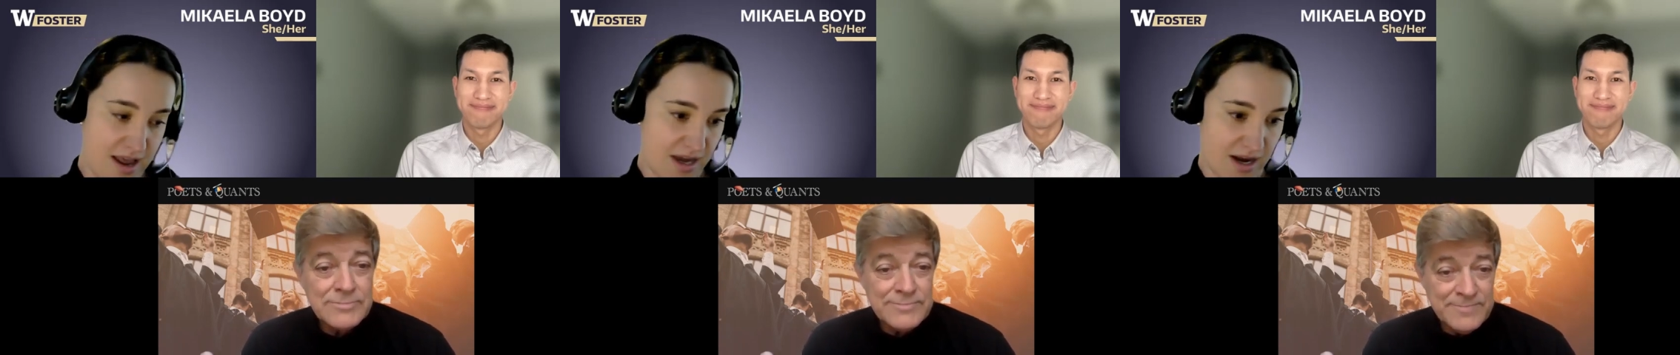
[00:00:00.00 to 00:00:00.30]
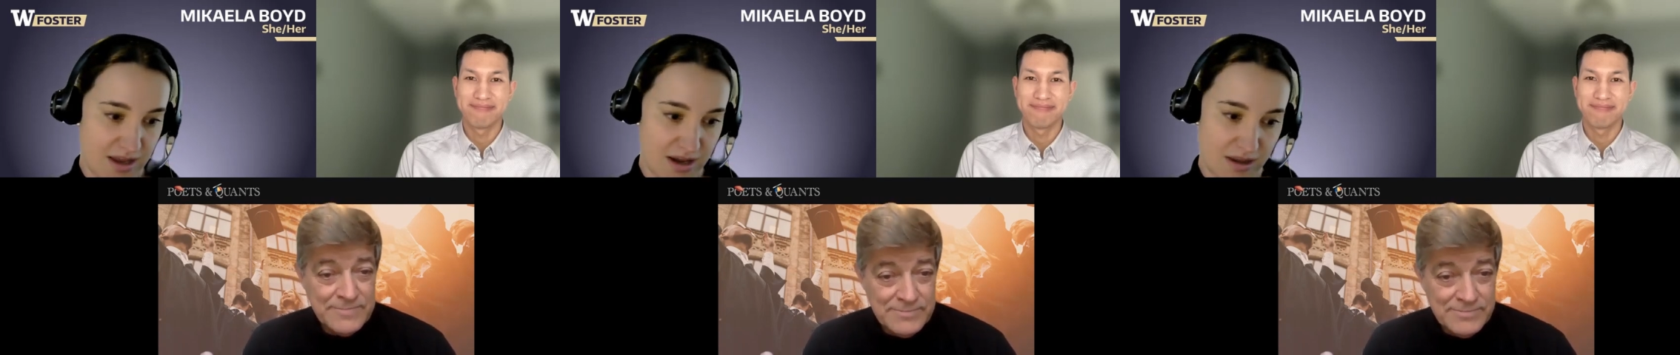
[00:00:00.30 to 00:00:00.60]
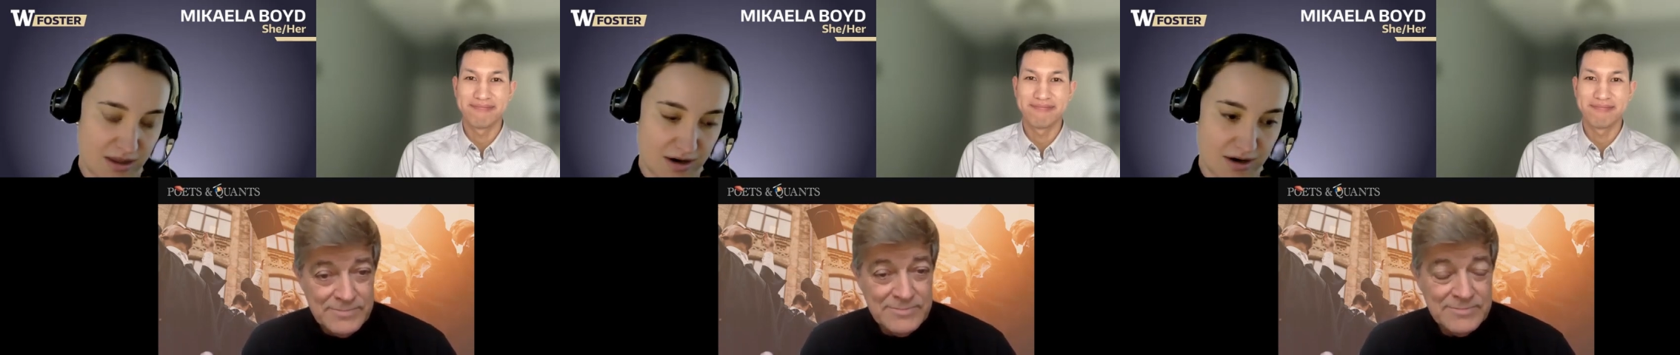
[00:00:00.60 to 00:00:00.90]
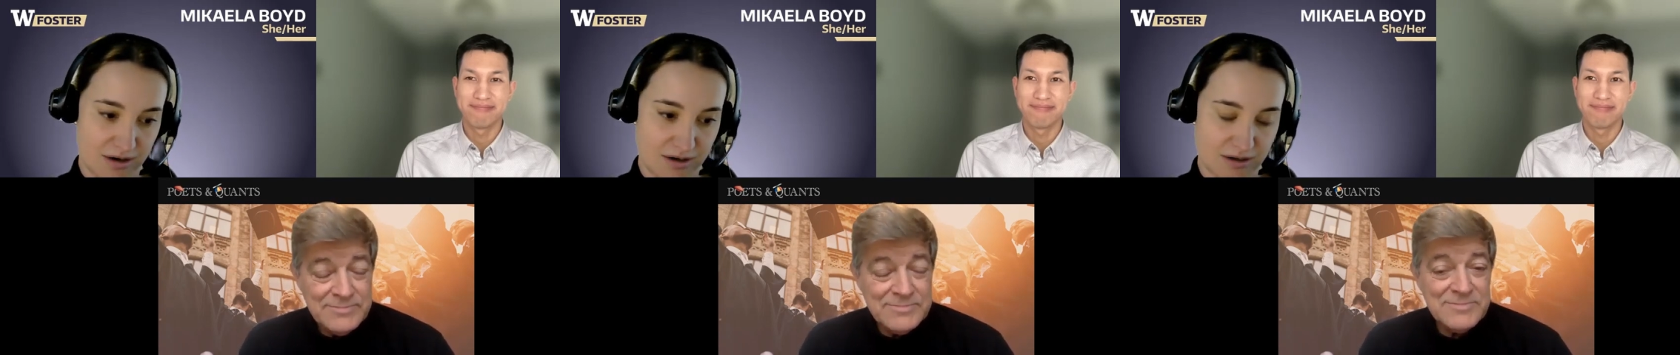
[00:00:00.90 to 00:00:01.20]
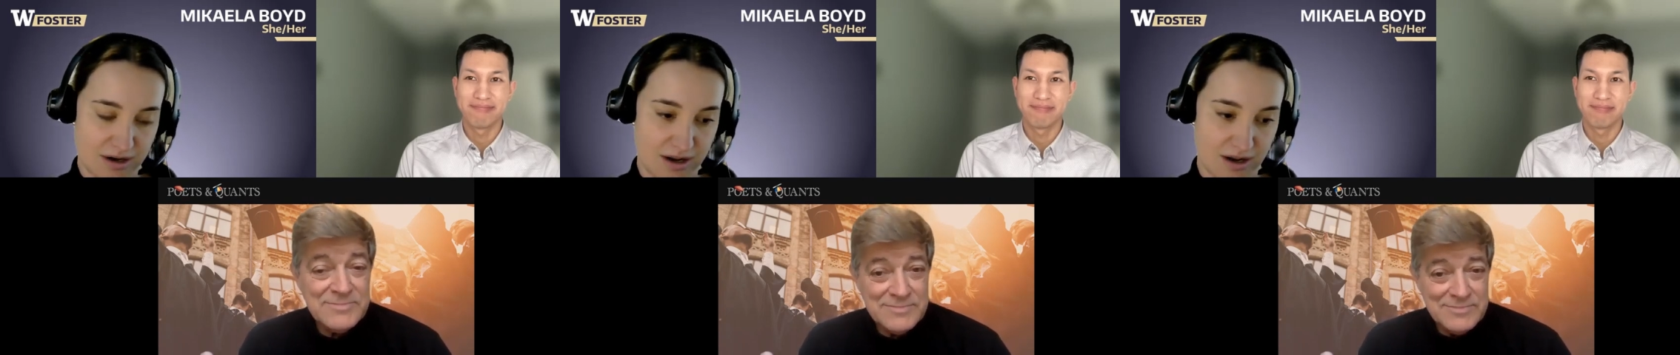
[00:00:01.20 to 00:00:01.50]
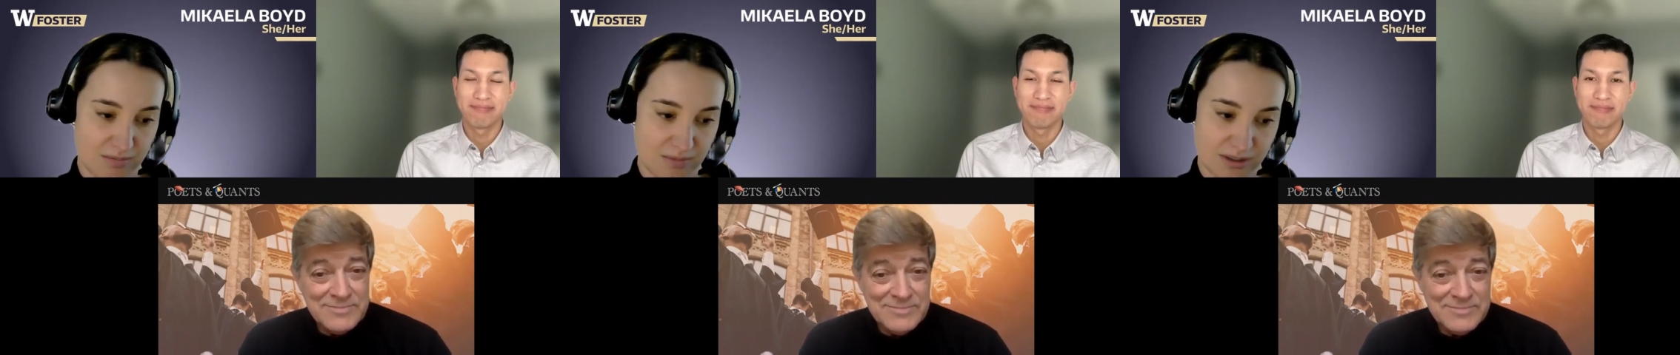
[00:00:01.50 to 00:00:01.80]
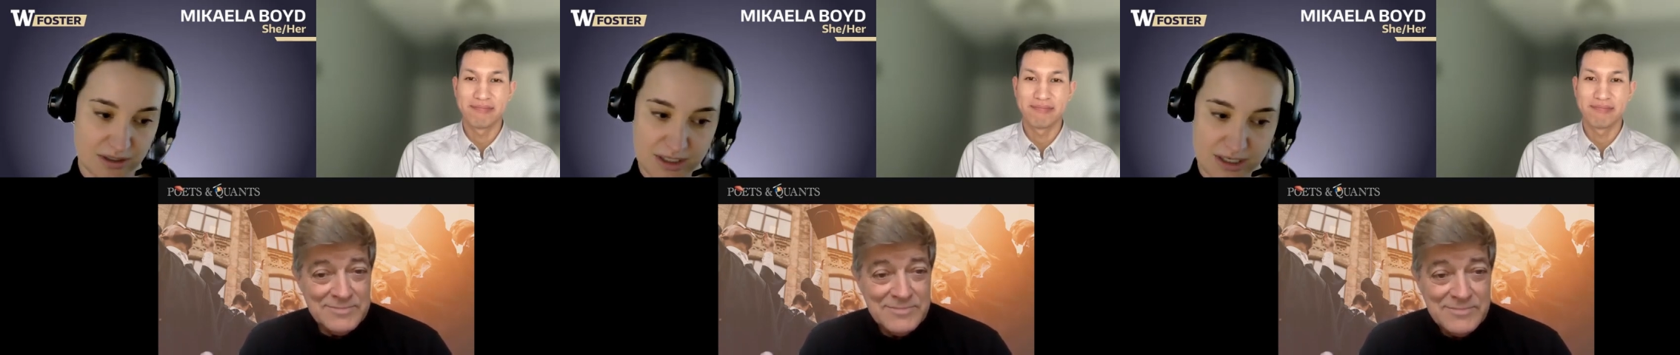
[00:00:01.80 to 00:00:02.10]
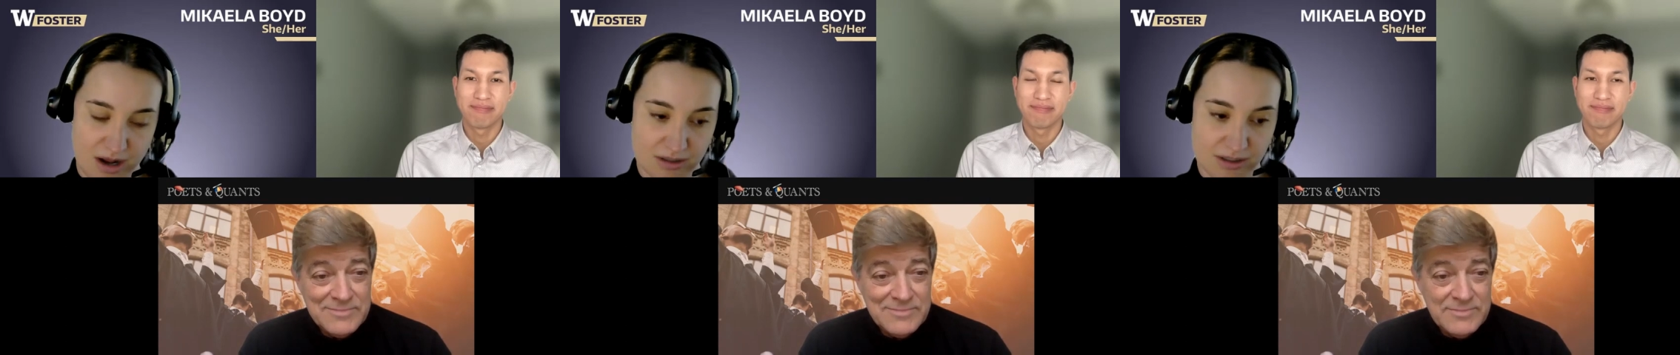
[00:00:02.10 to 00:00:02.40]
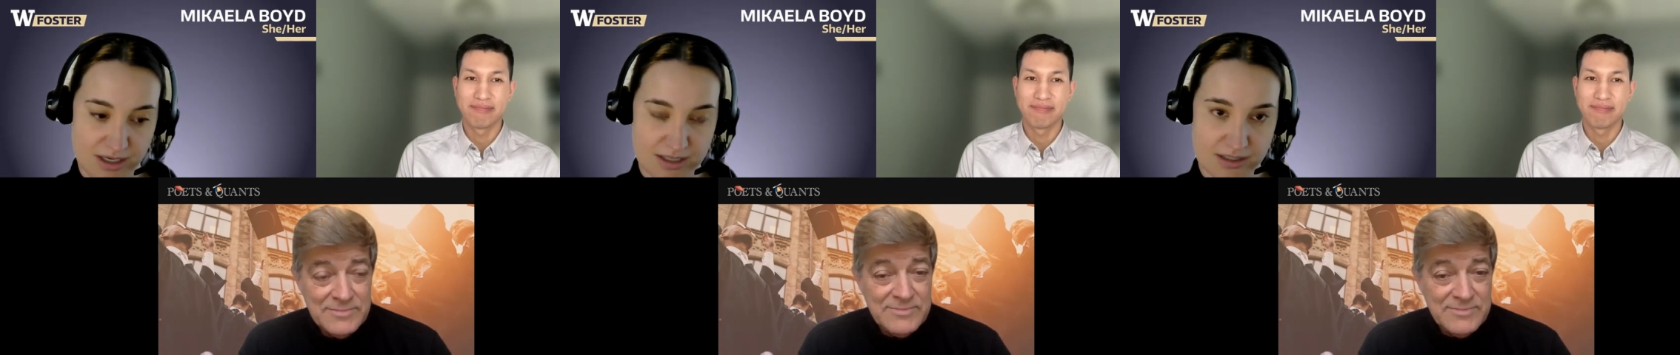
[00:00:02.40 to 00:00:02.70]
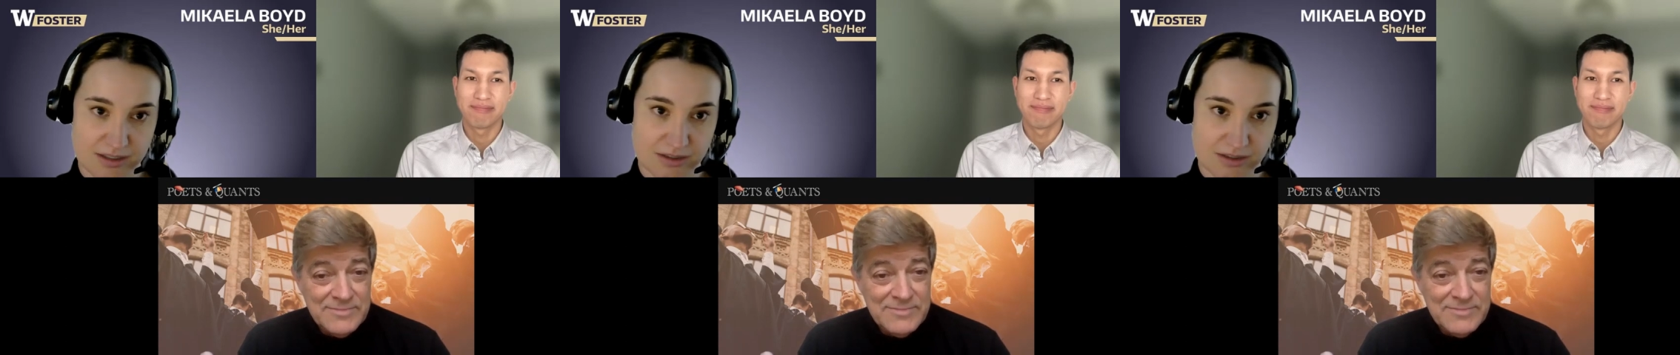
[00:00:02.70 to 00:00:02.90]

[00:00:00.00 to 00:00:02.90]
Speaker 1: Then I think third, but certainly not least,